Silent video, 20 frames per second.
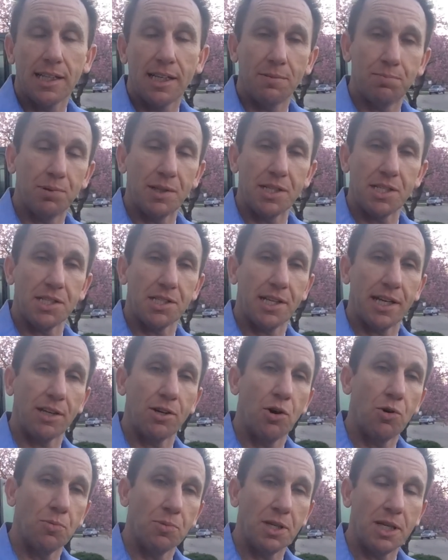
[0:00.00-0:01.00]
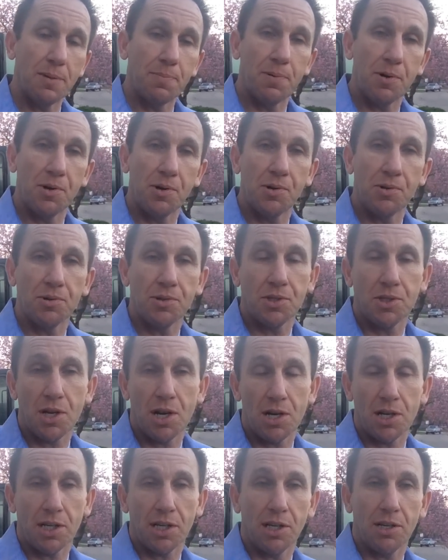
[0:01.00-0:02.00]
at places like Home Depot,
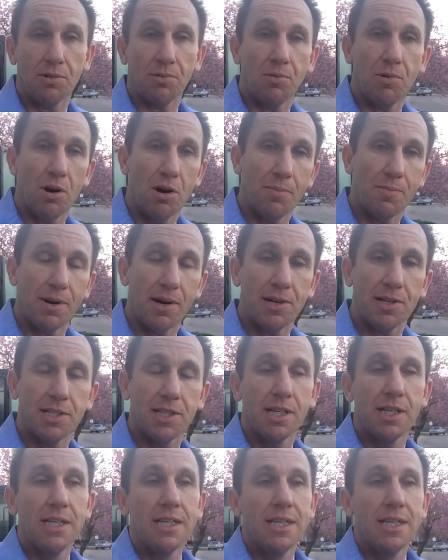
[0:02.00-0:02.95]
Target, Walmart,